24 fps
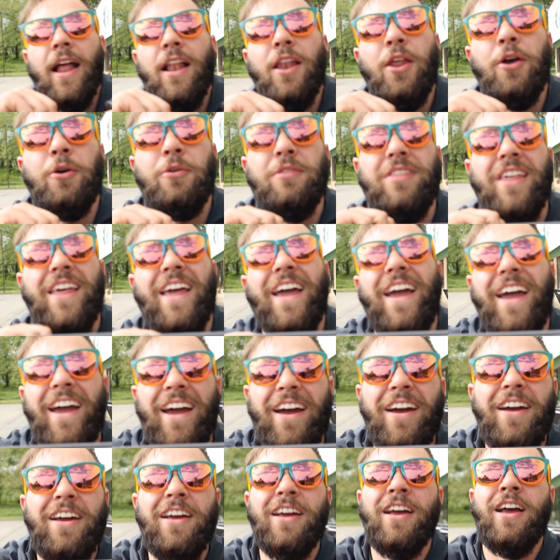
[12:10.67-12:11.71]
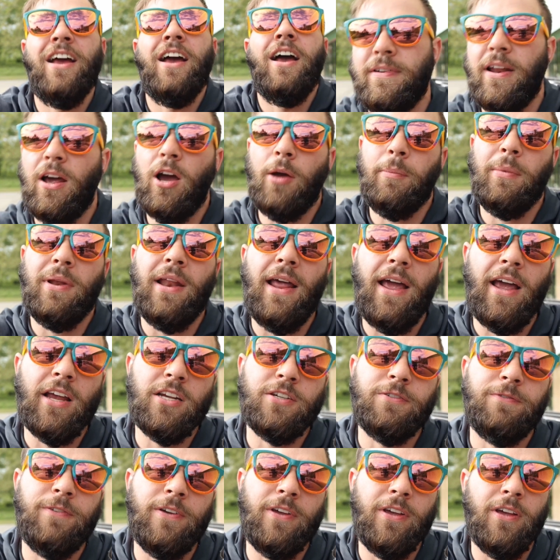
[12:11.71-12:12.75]
Hello there. Now I'm in
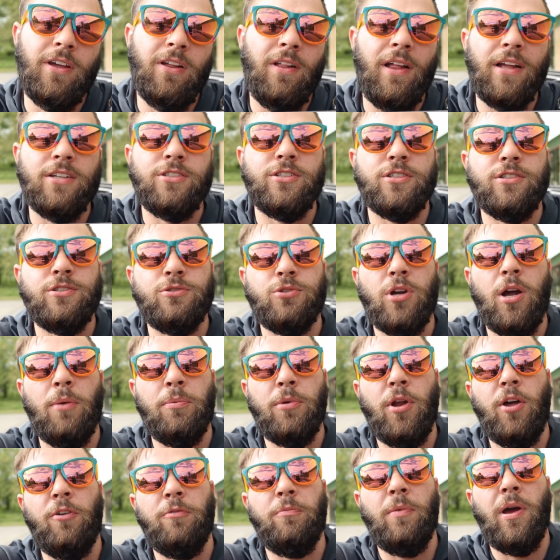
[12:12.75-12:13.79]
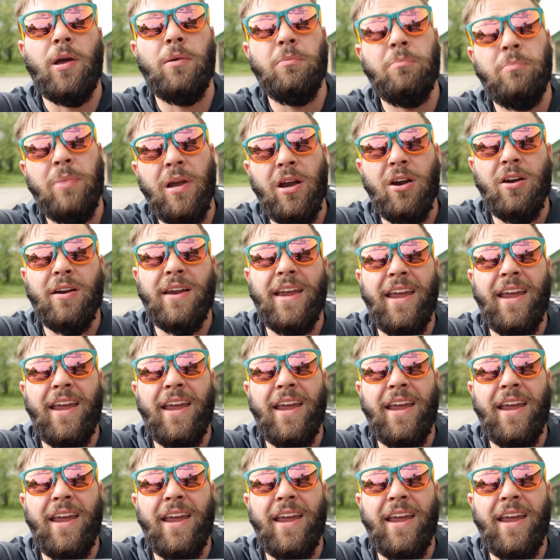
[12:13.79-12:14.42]
Asheville. I just dropped off my bear